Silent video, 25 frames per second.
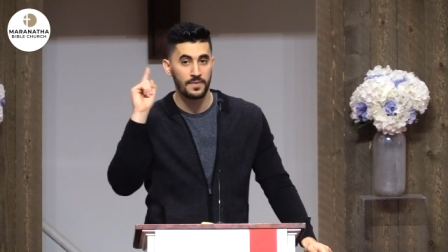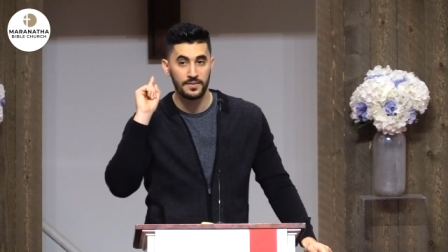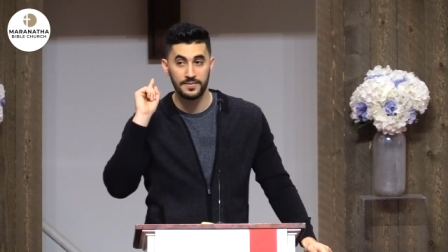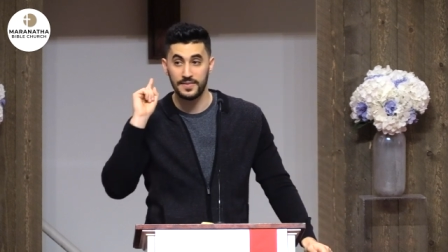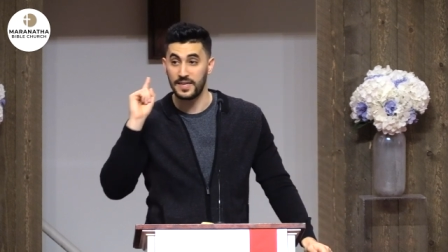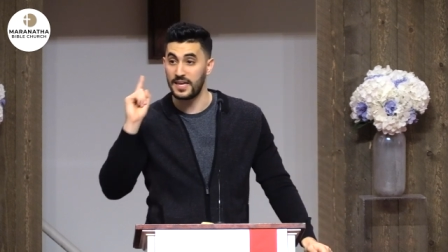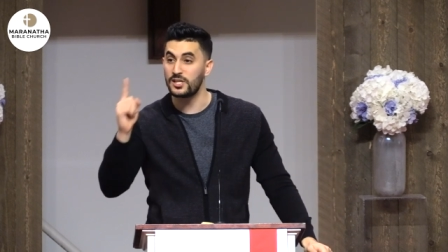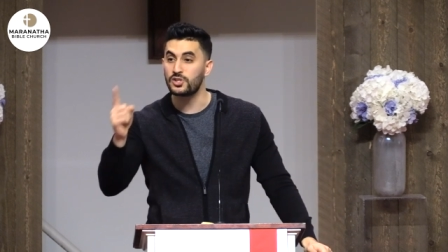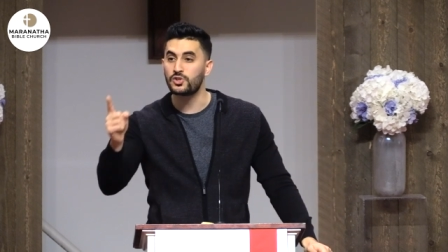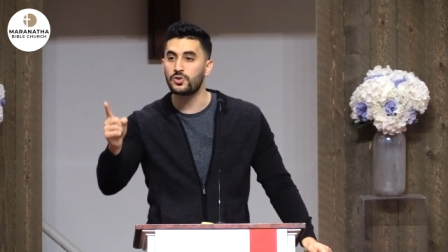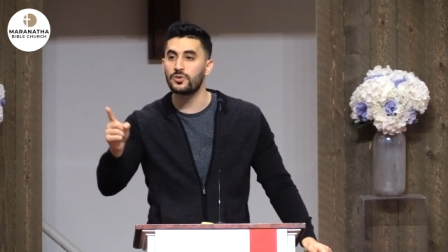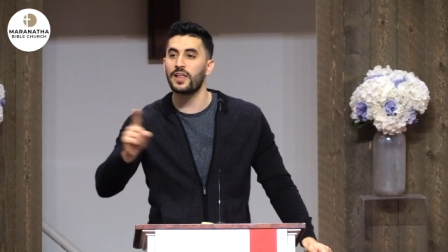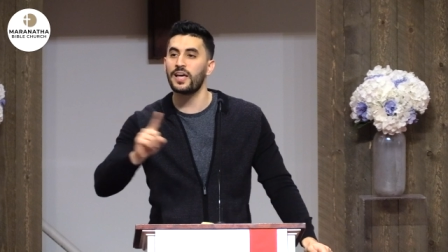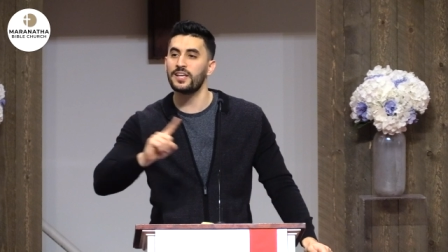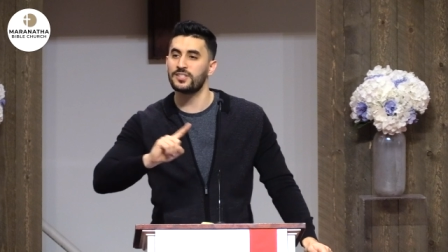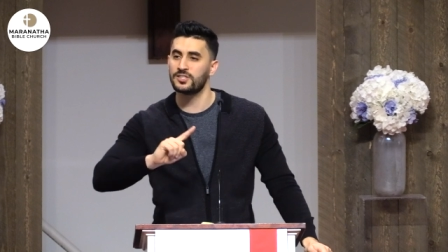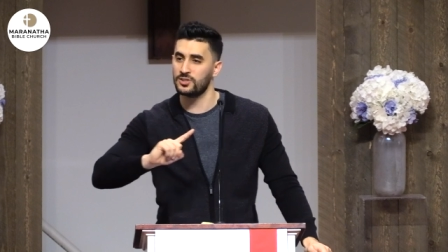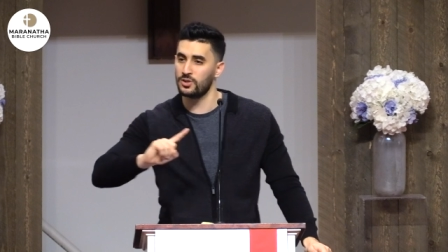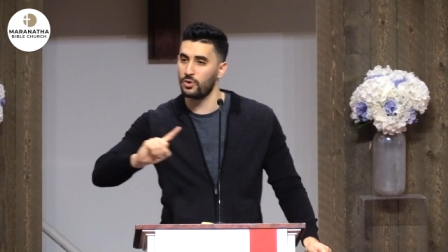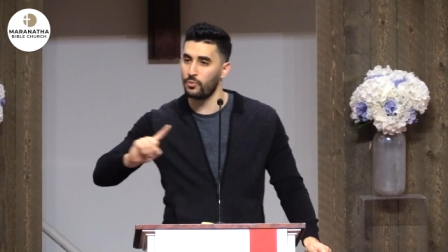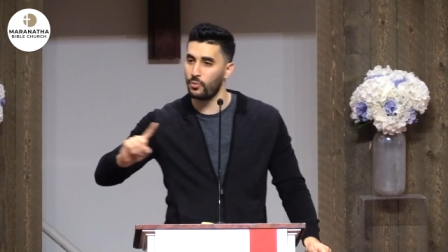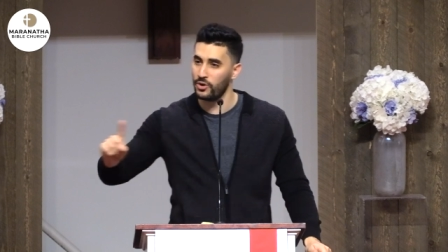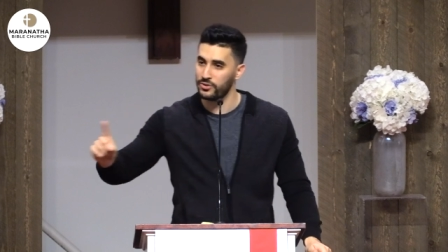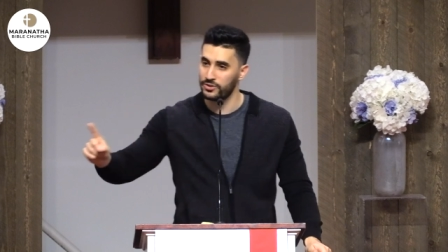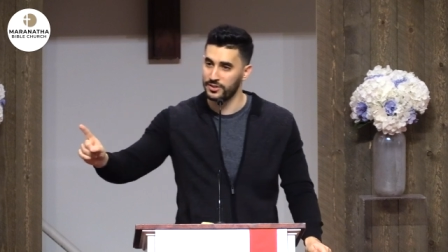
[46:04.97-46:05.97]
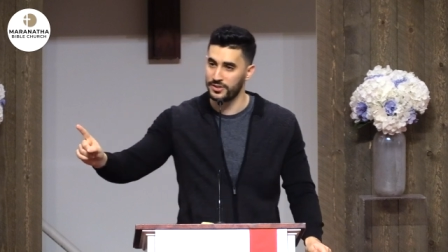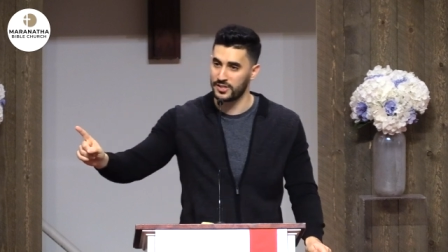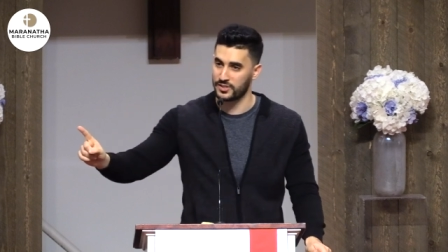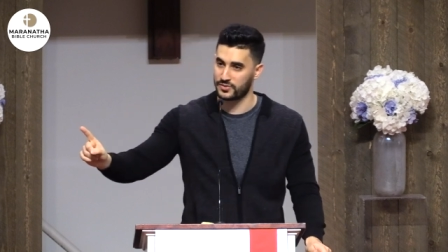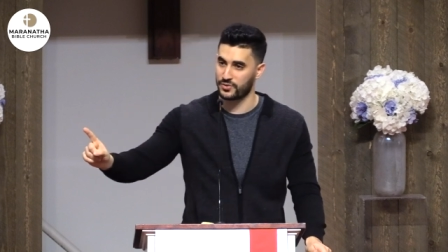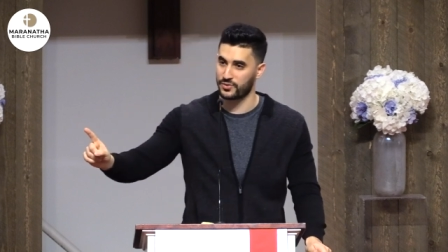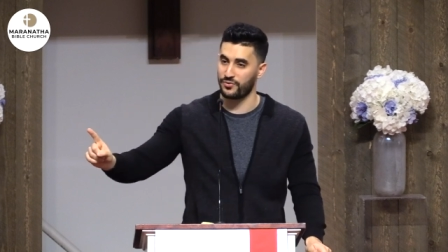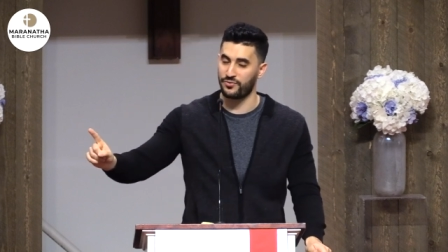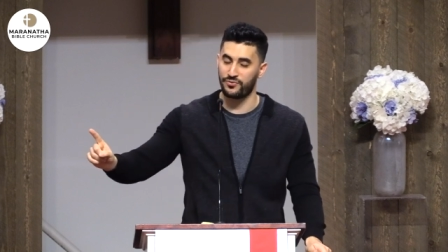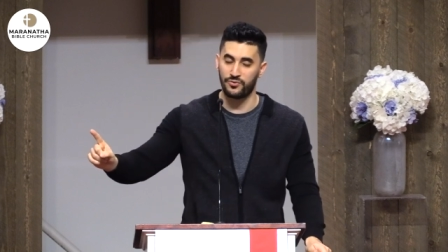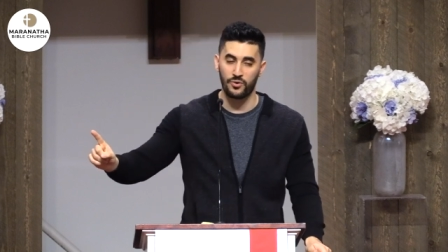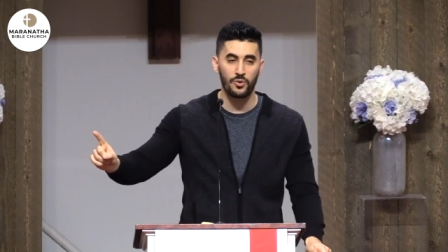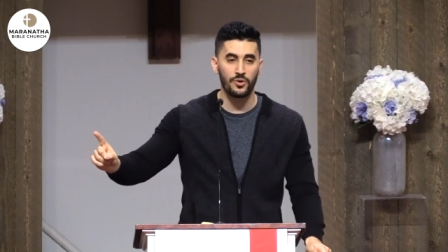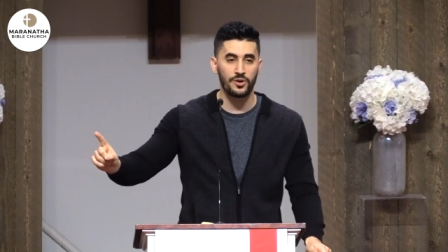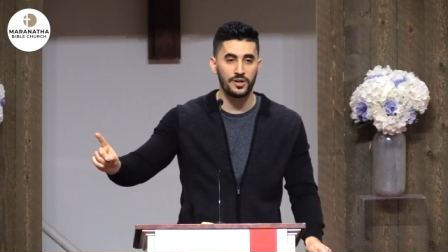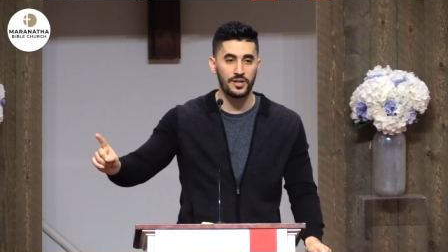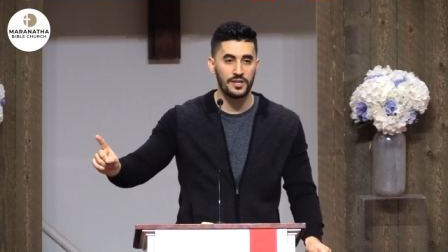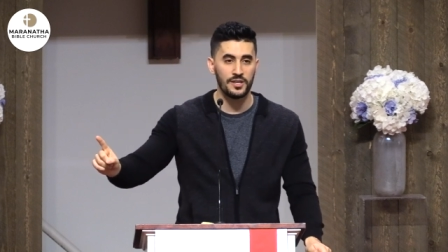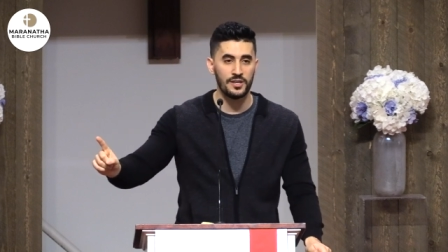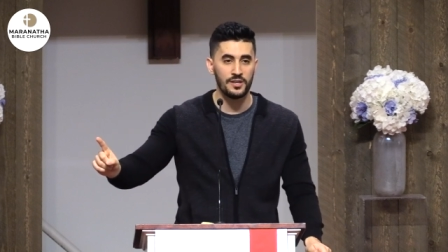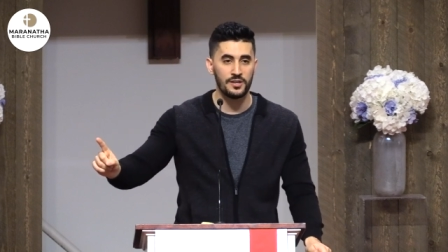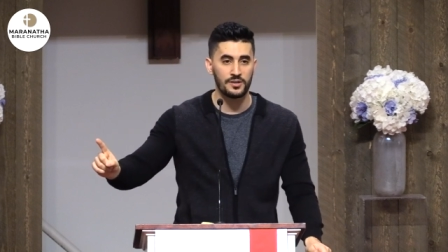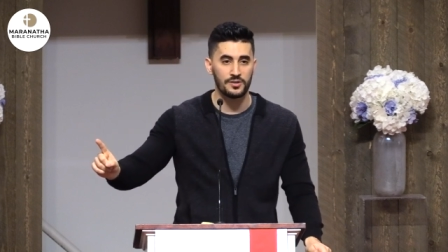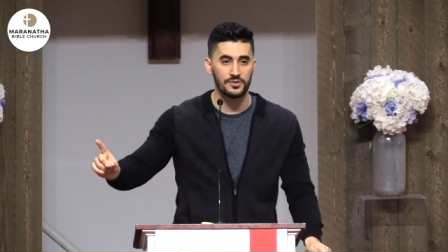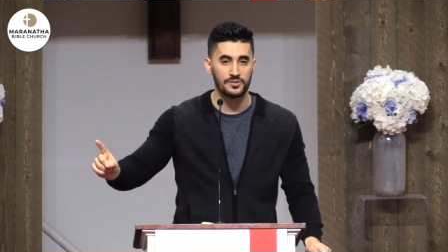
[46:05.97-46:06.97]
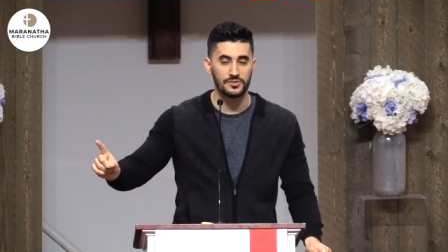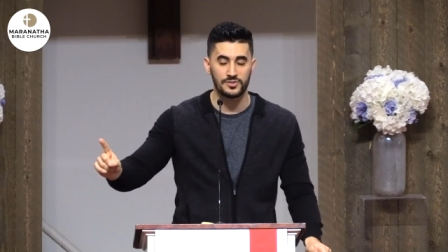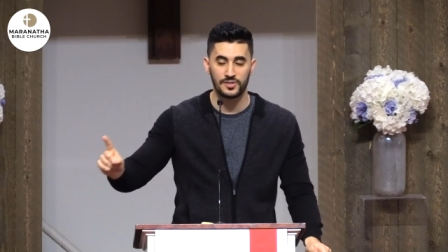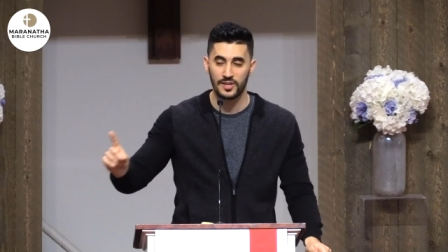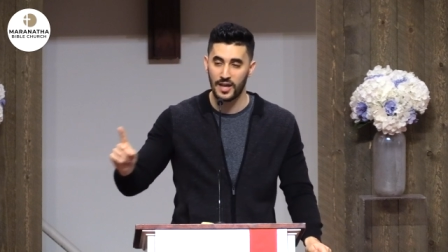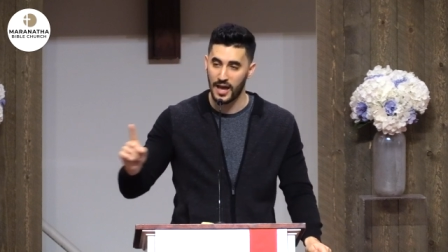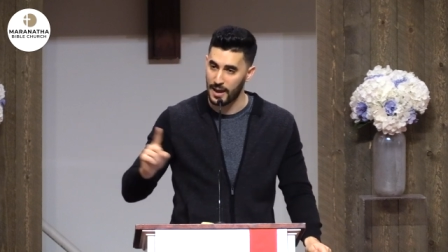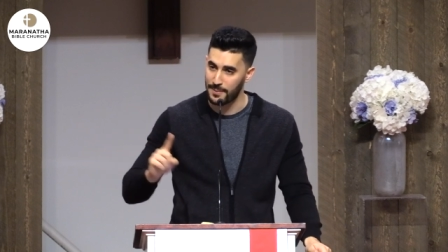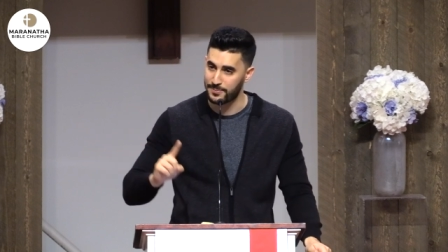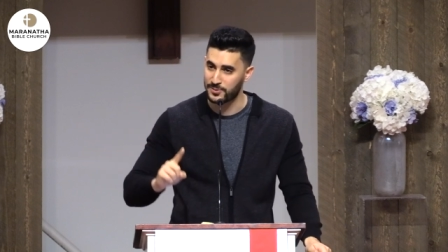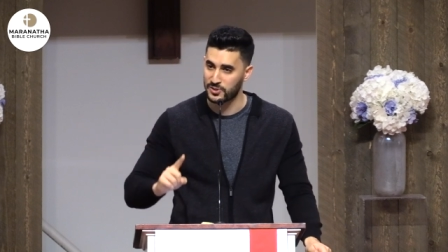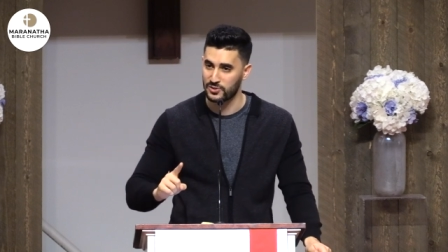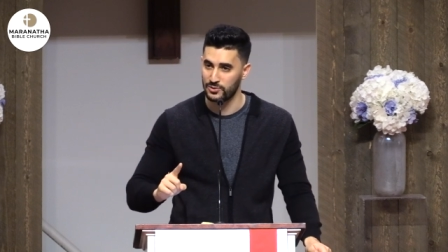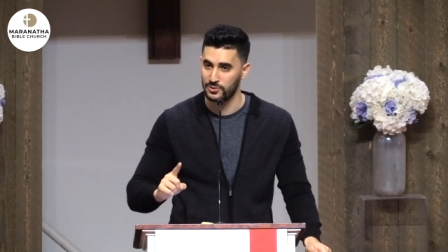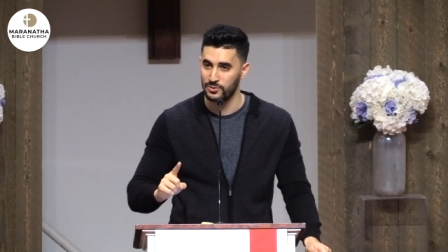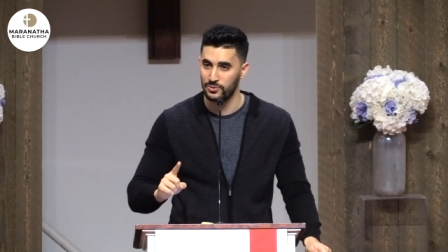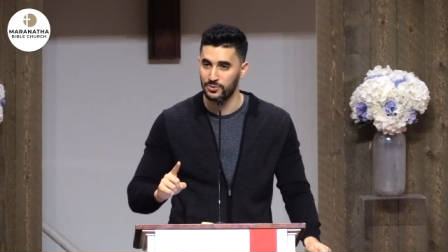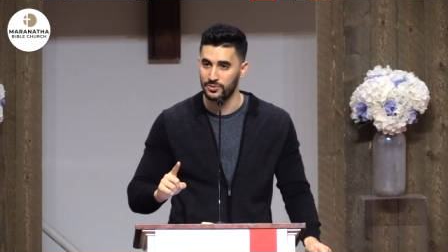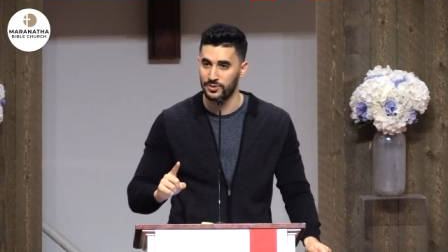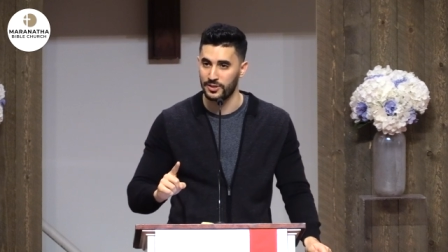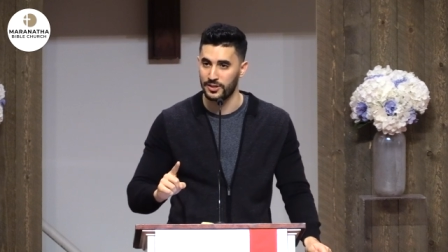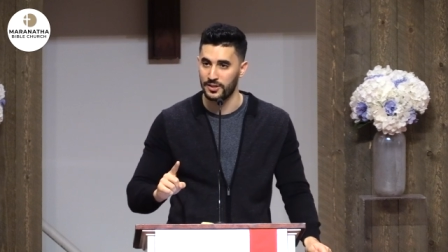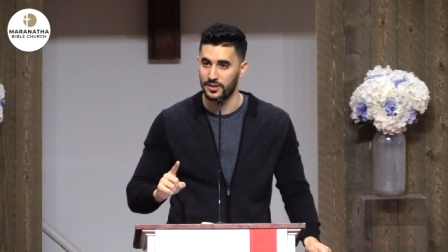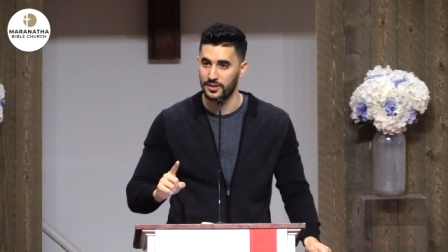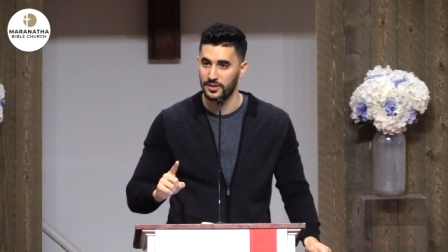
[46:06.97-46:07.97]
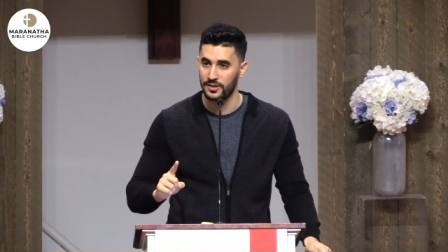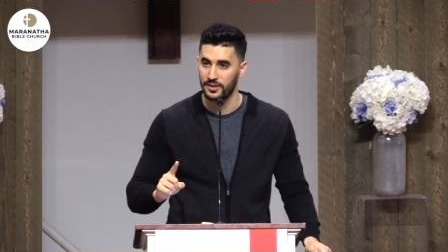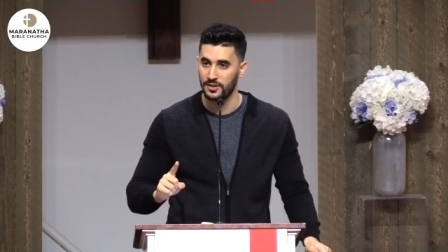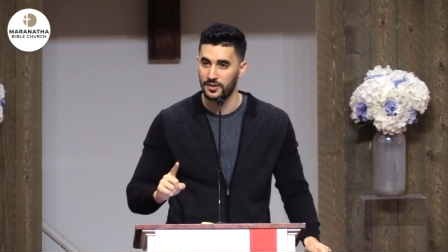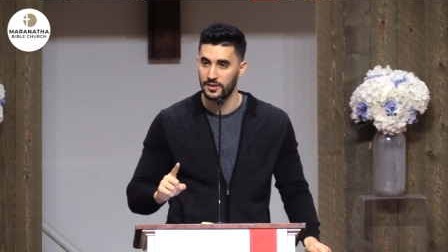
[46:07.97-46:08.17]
The Israelites in the wilderness for 40 years. Absolutely.